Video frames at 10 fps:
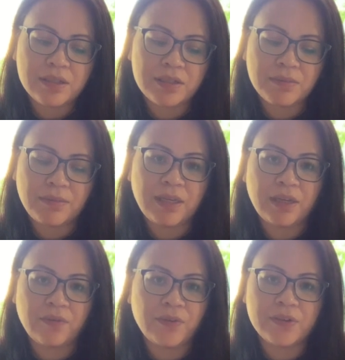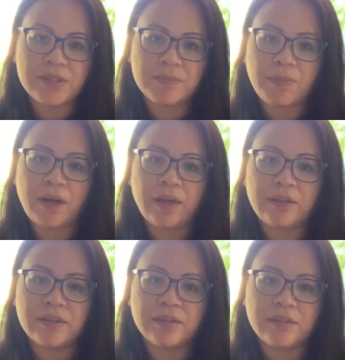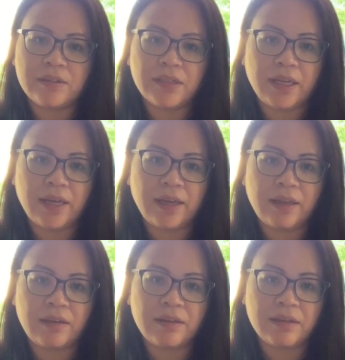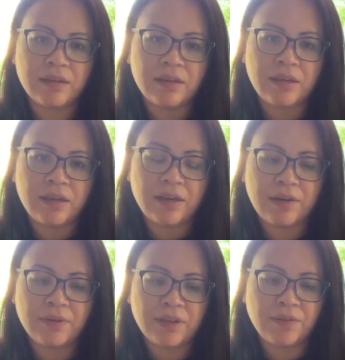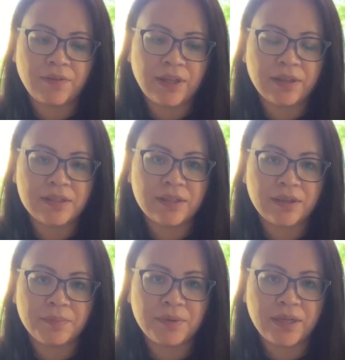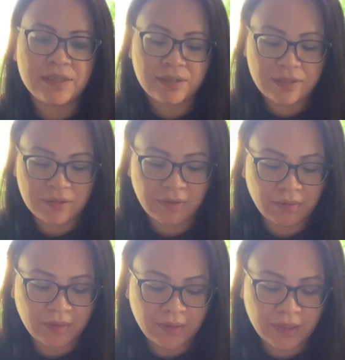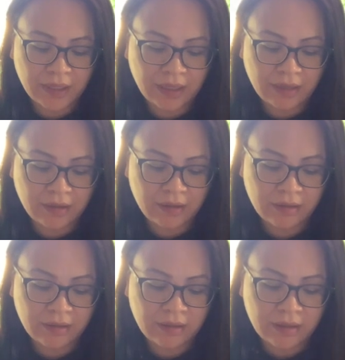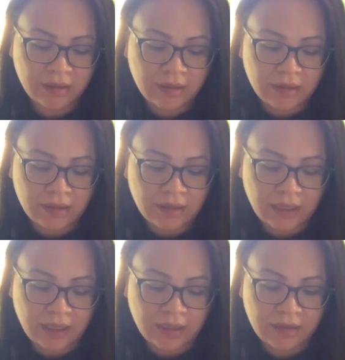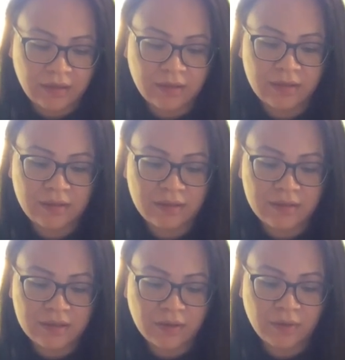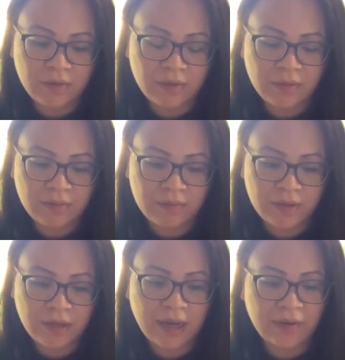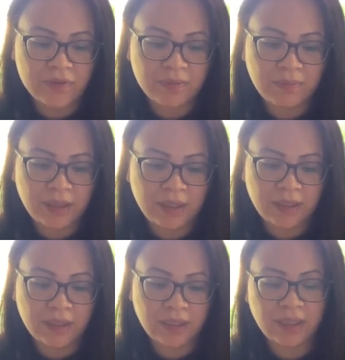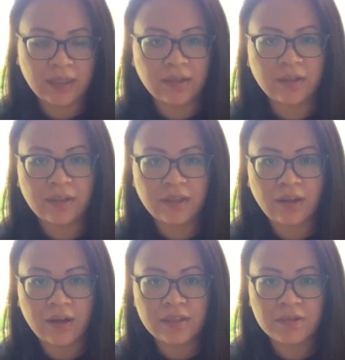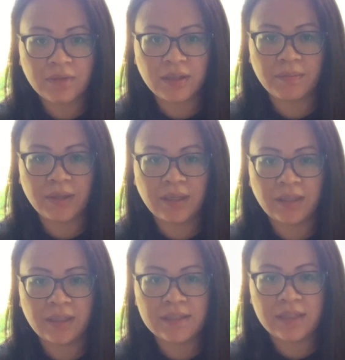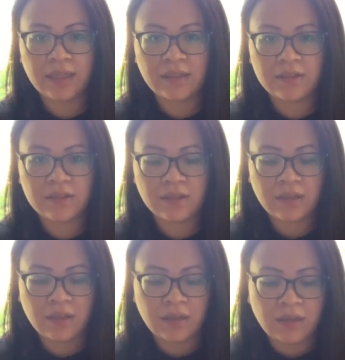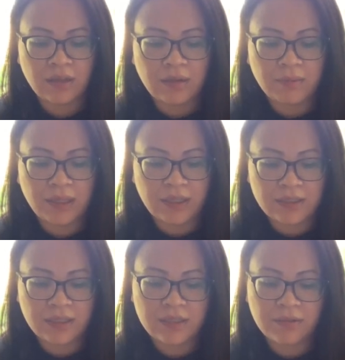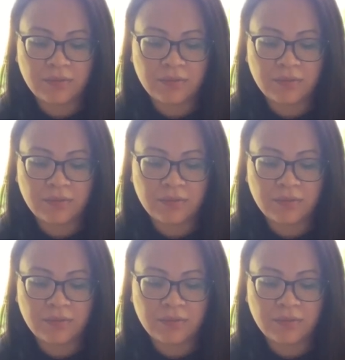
meaningful spot, and I really felt her presence while we were there. And so you have to be thinking good thoughts when you're picking the sage, because it's